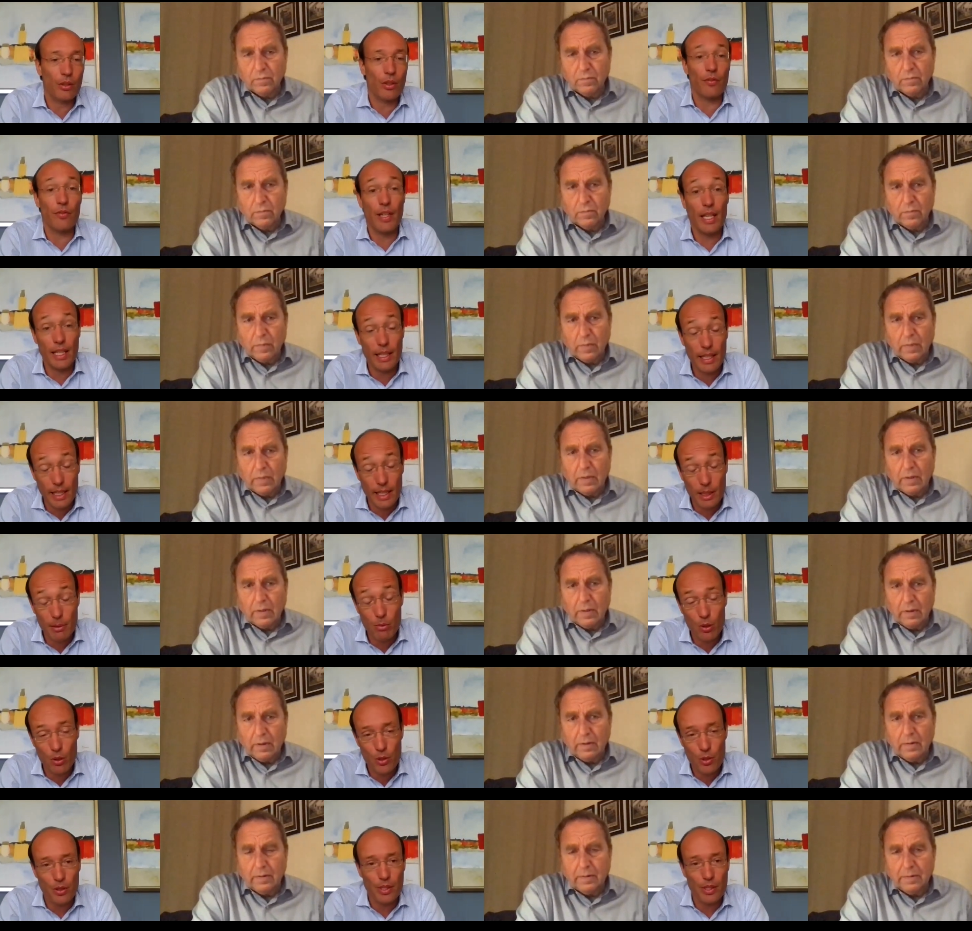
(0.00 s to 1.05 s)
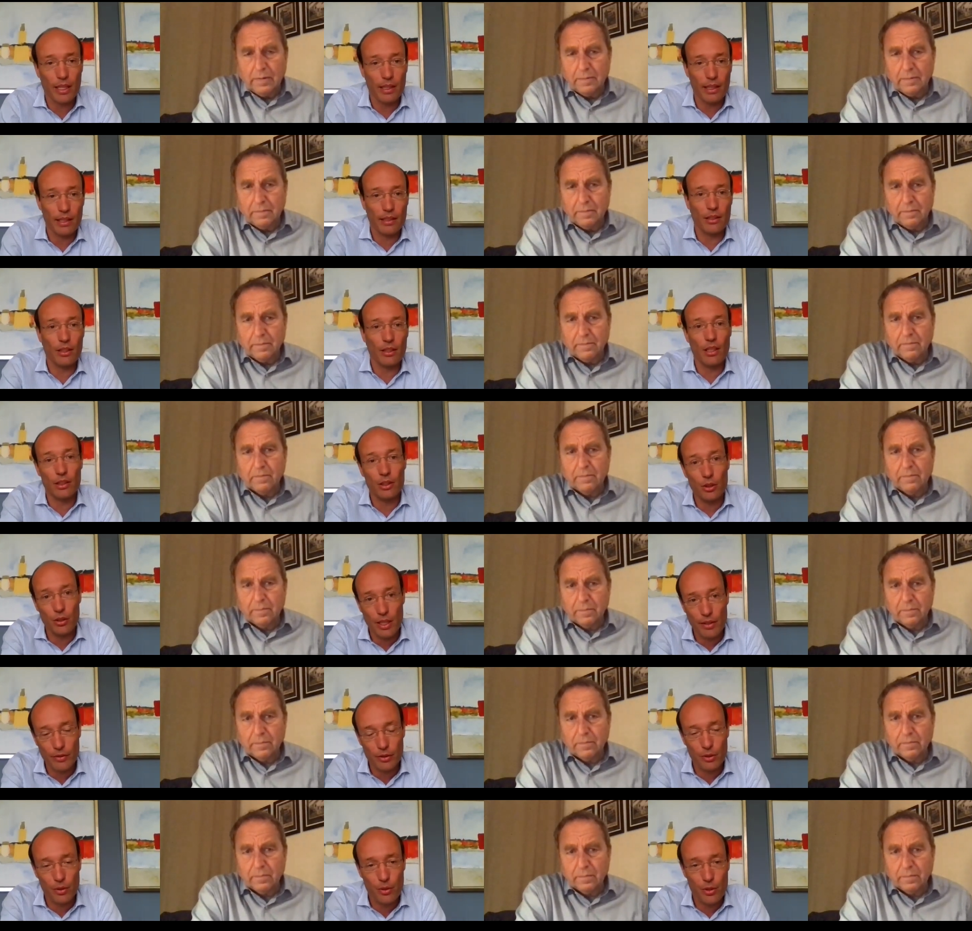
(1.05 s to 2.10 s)
Speaker 1: not valid anymore. So then again, you can't
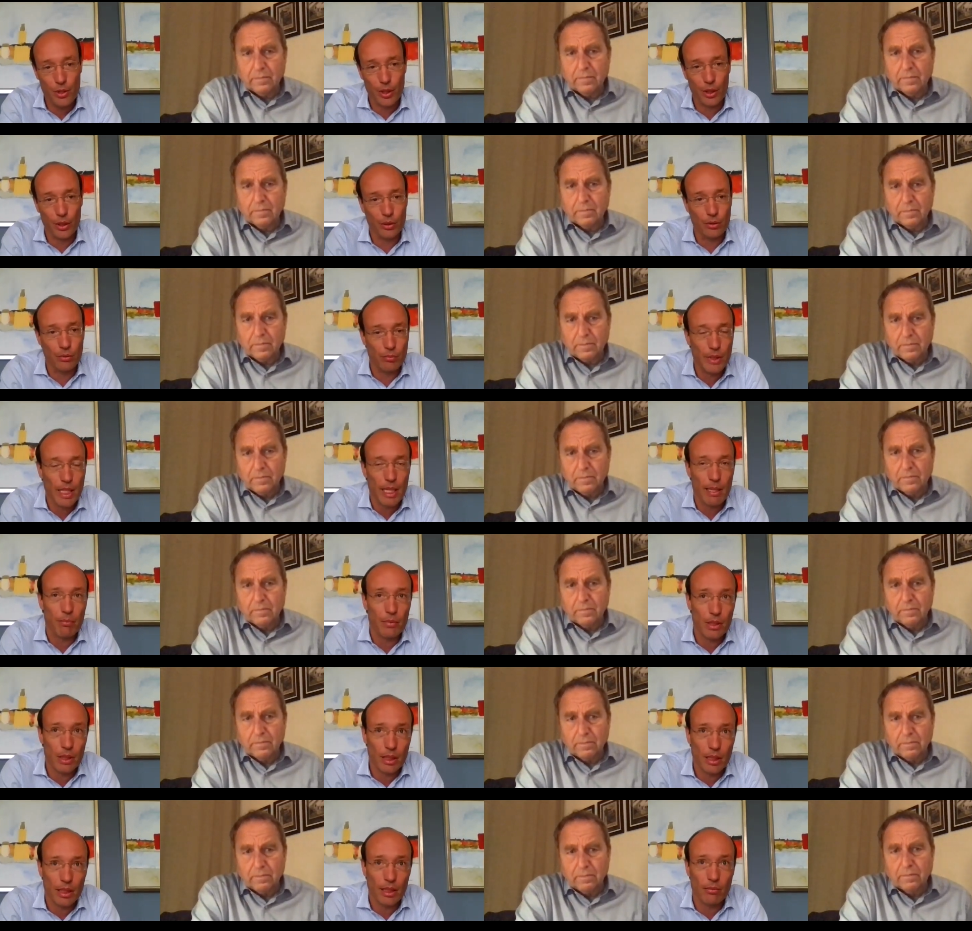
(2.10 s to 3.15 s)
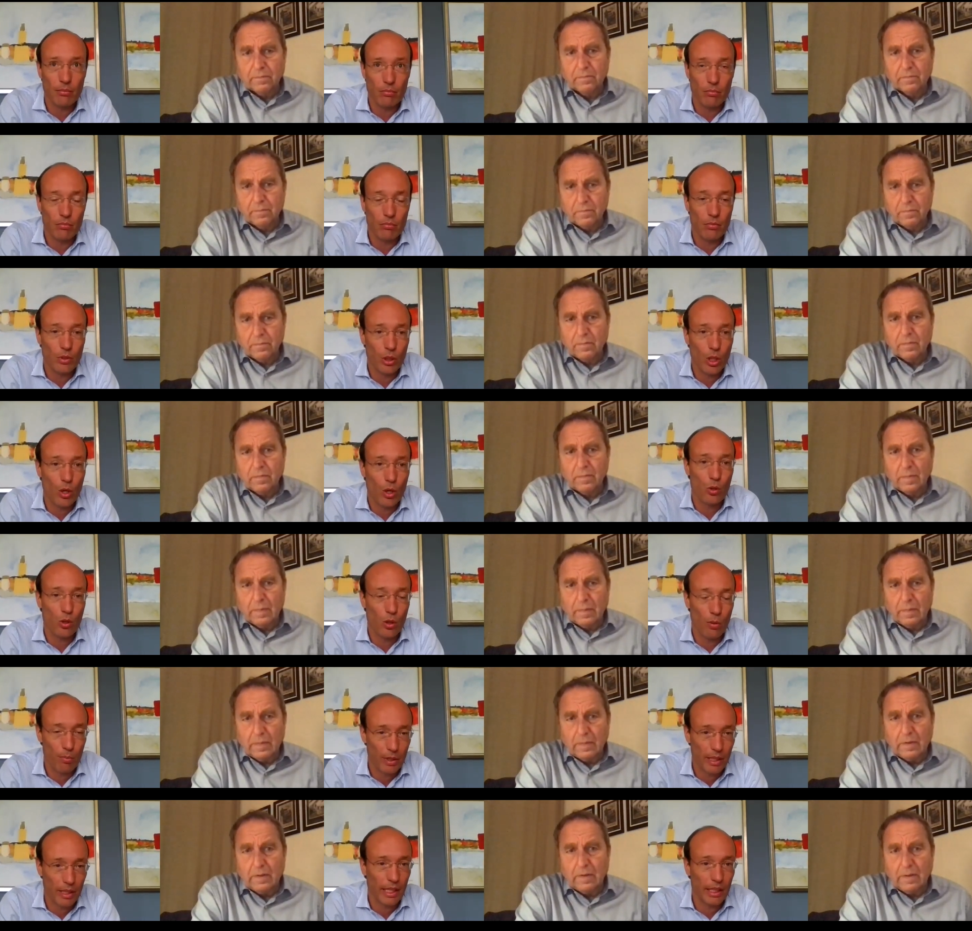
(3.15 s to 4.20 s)
travel. So, yeah, um, those
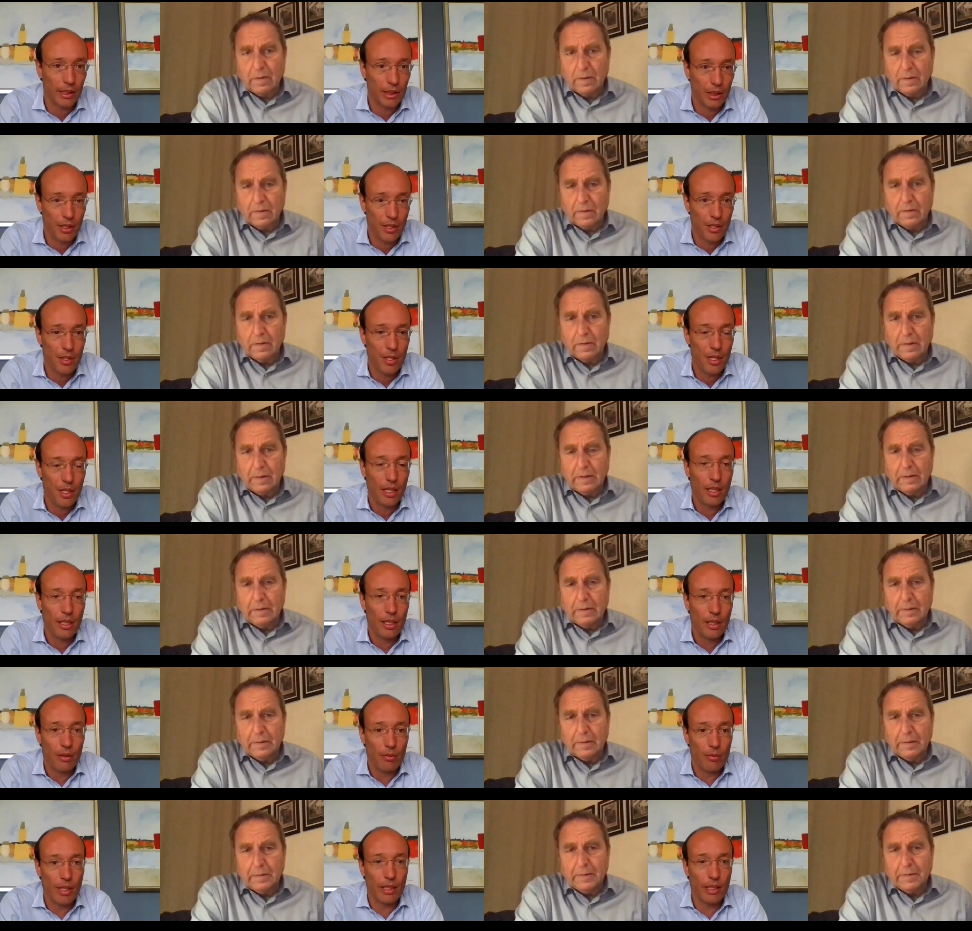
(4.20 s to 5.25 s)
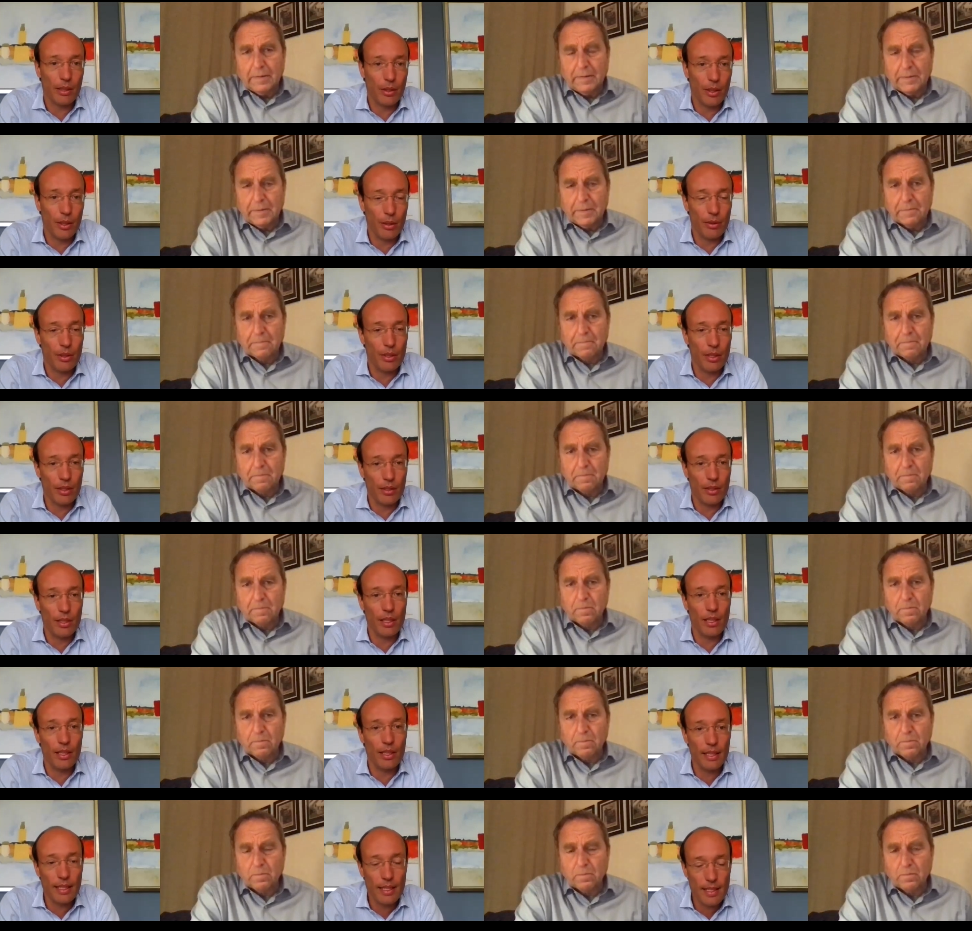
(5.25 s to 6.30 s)
complications, right? The, the,
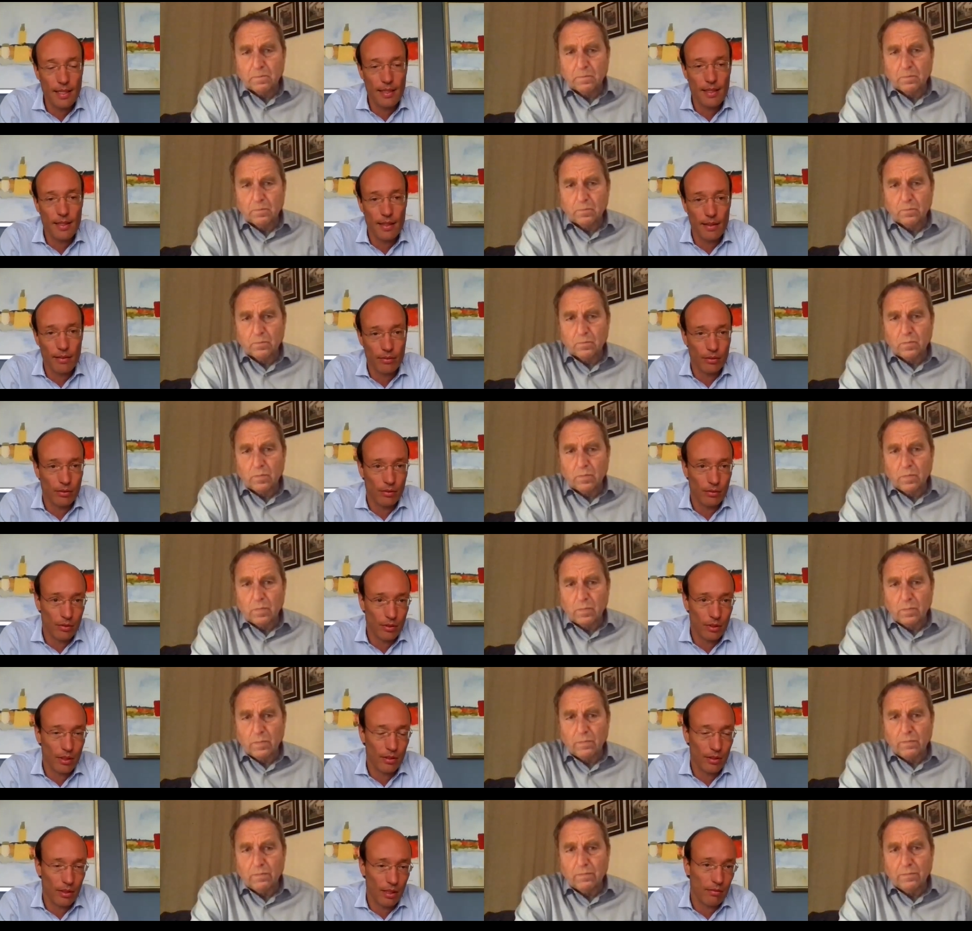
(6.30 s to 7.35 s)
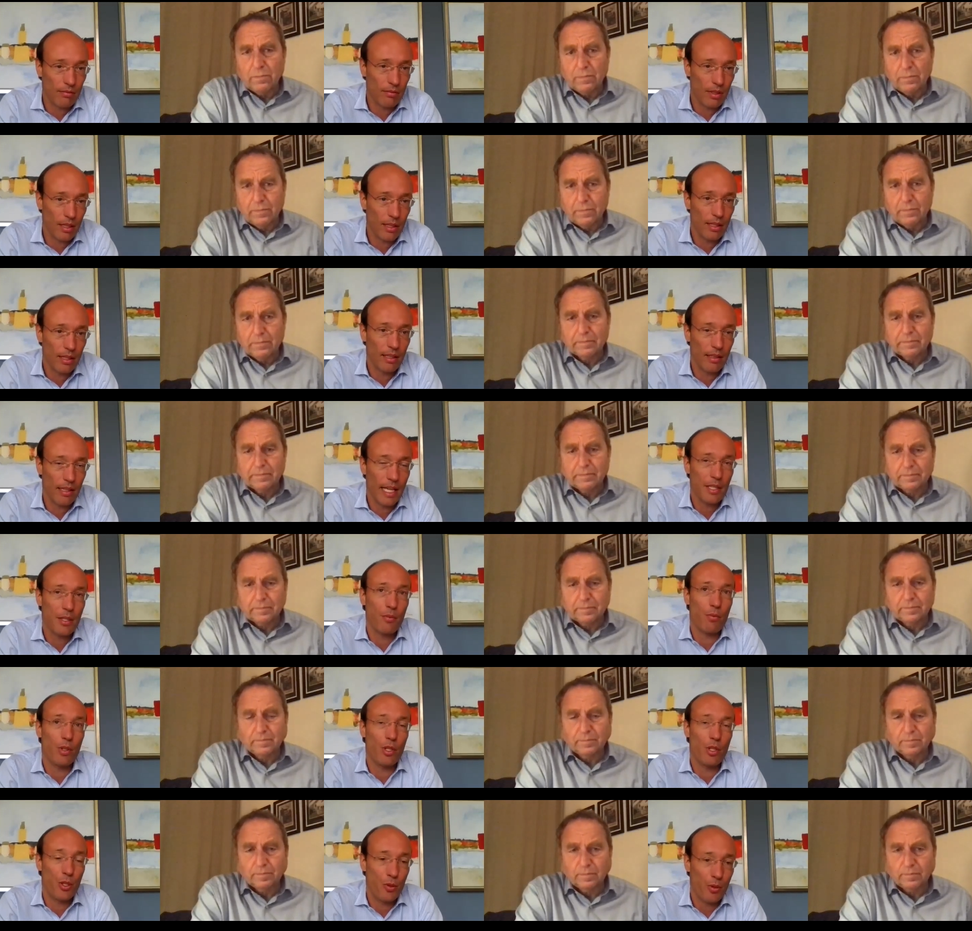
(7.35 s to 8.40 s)
the least the, the
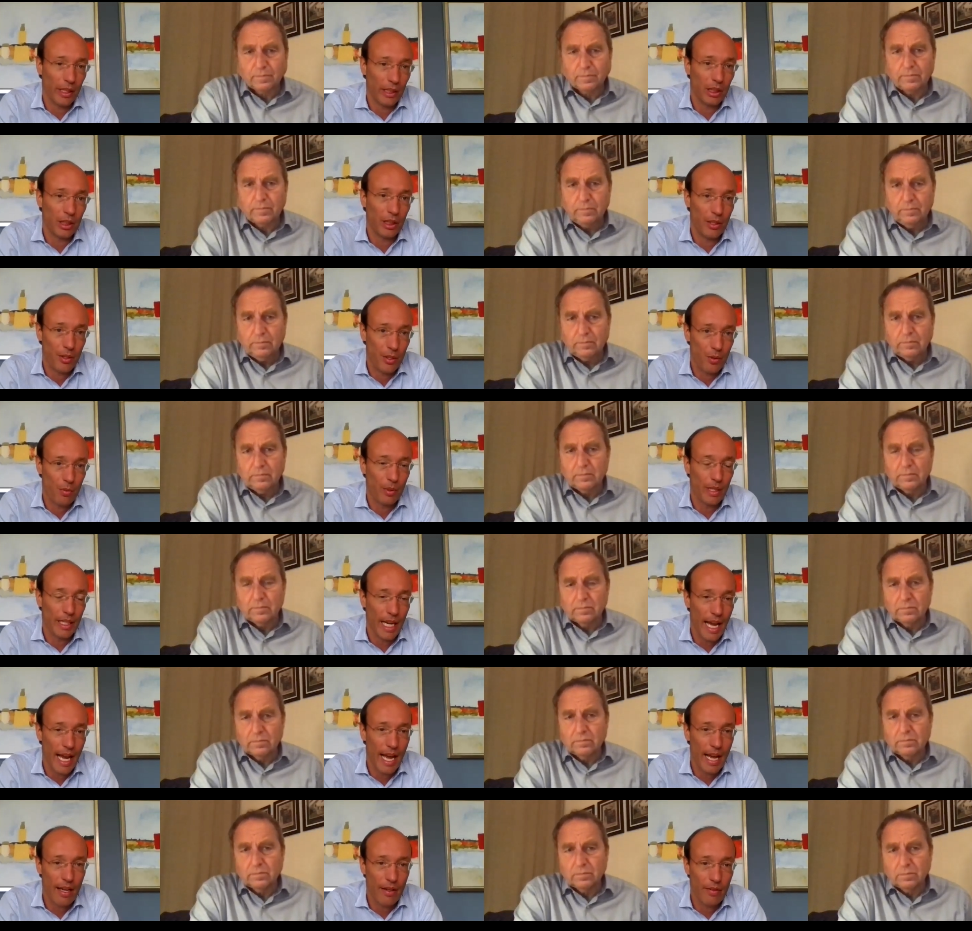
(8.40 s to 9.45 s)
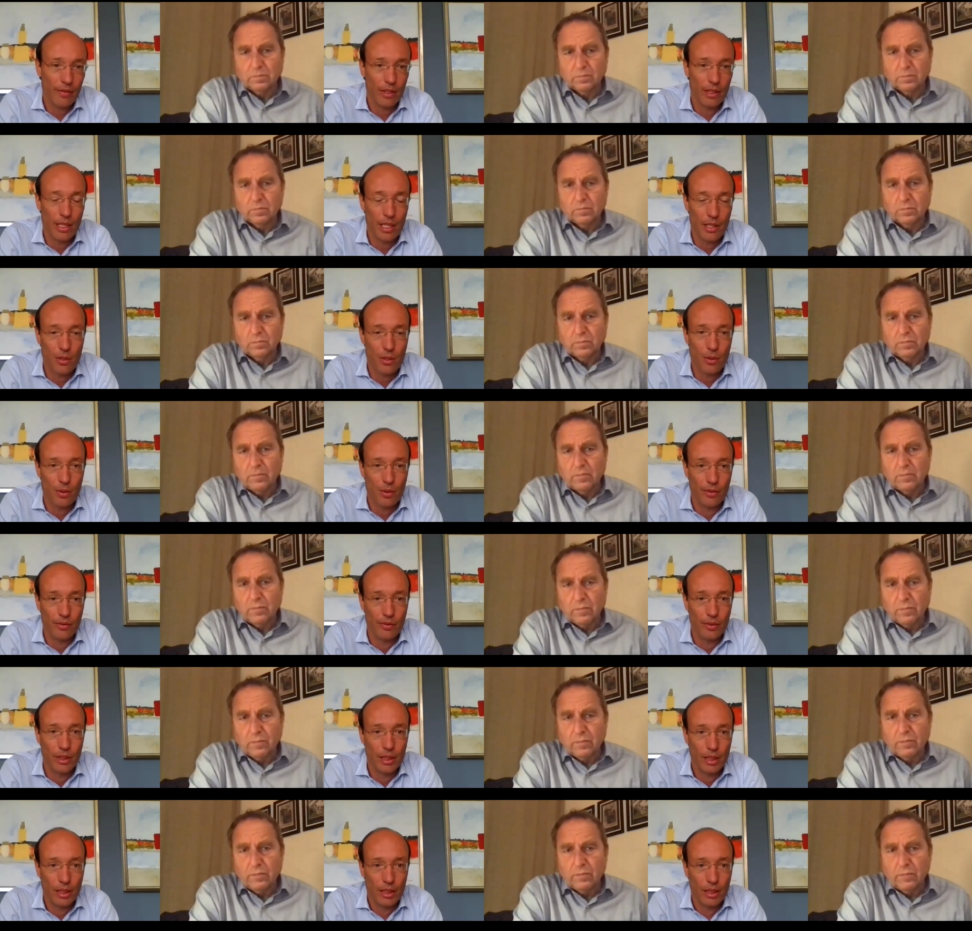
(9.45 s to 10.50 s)
less restrictions we have in that sort
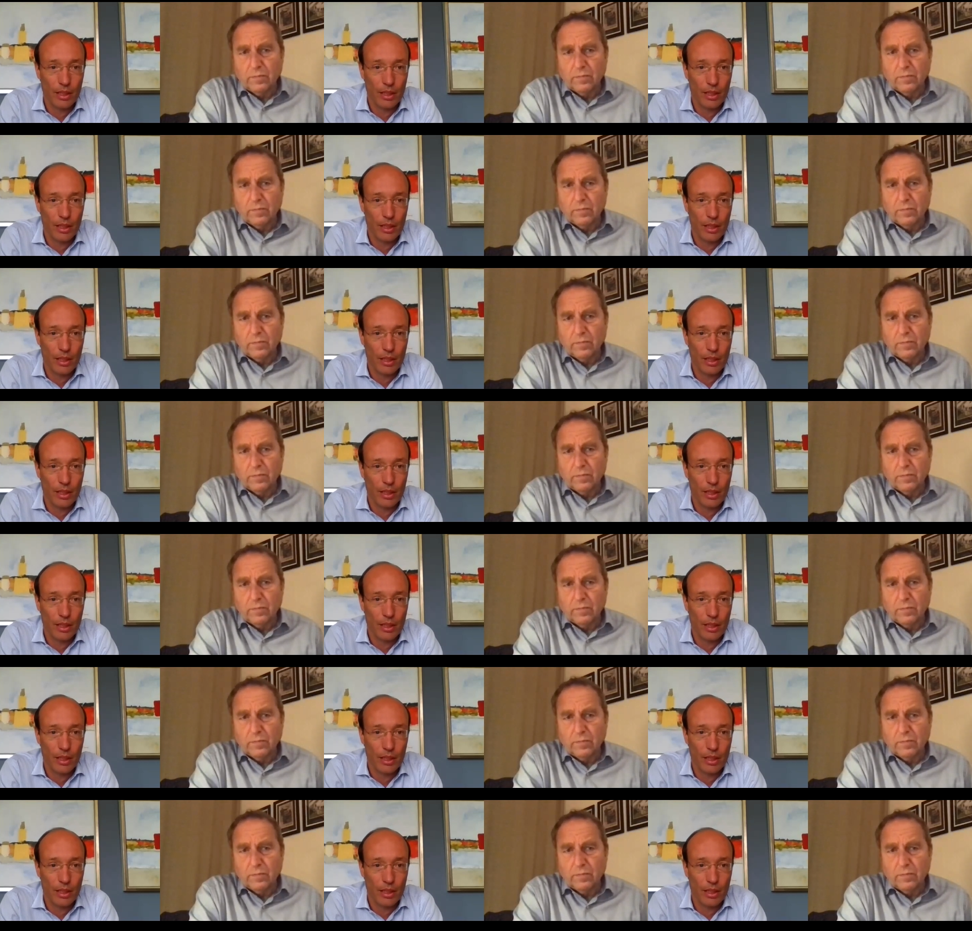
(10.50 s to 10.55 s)
of